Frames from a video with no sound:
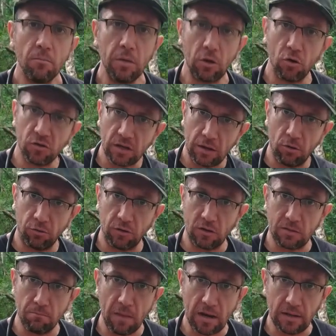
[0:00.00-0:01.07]
because I
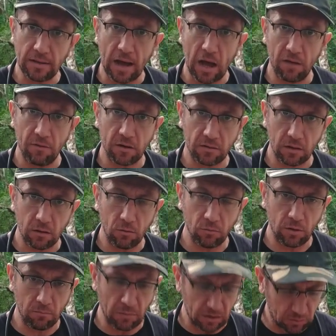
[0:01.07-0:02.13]
noticed many divers,
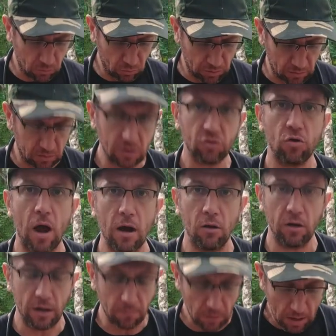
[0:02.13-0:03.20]
including my students,
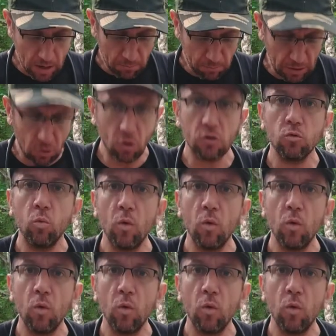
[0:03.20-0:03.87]
struggling because